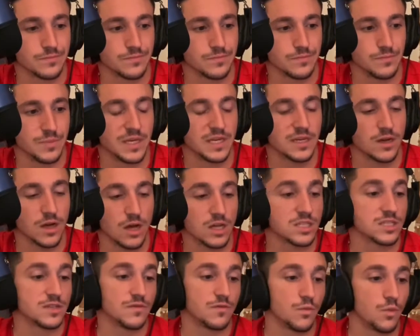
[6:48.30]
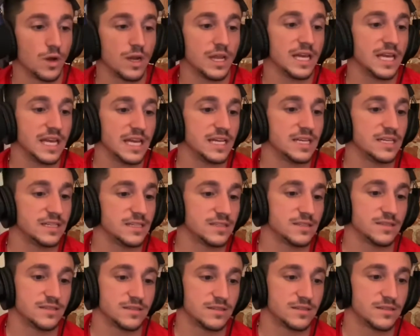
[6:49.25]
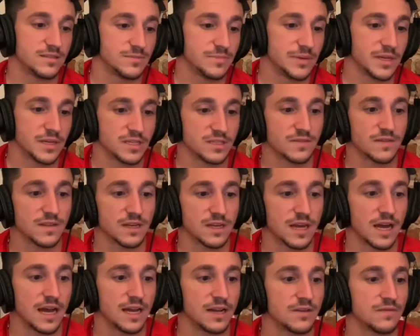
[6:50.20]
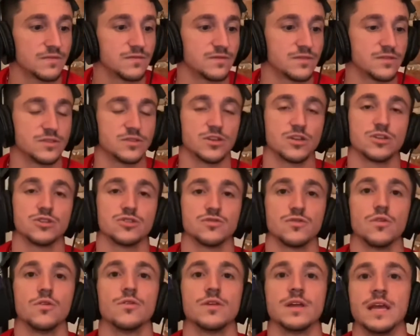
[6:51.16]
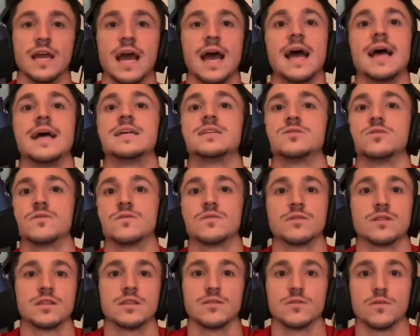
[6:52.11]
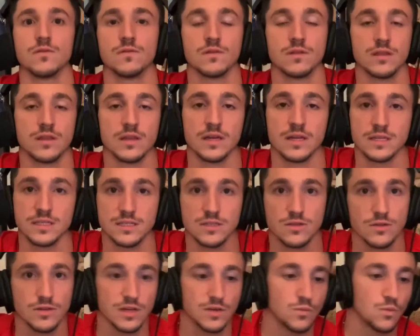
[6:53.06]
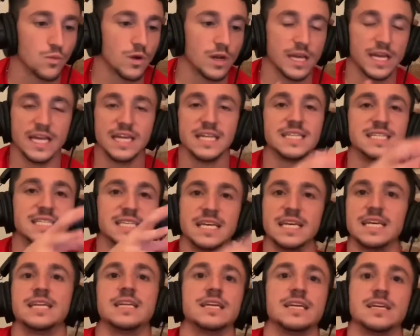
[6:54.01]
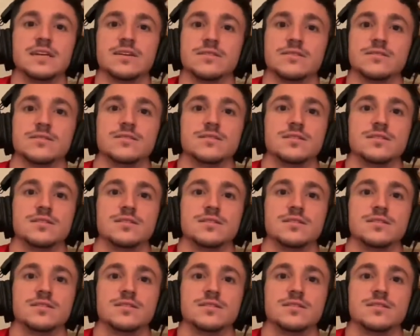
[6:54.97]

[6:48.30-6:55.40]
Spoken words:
Because of the kind of control he has over things. Look at what he did here.